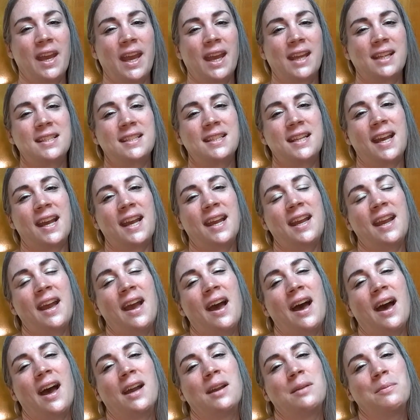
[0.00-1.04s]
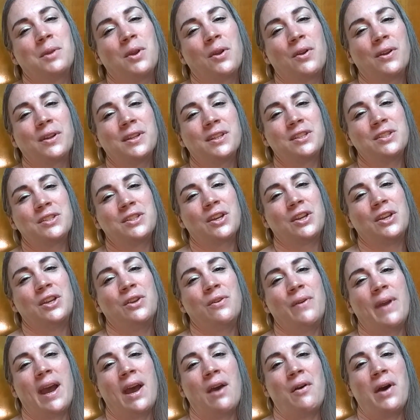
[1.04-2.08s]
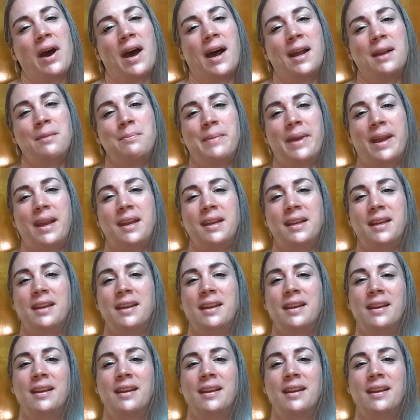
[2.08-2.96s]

And today I'm going to show you how I make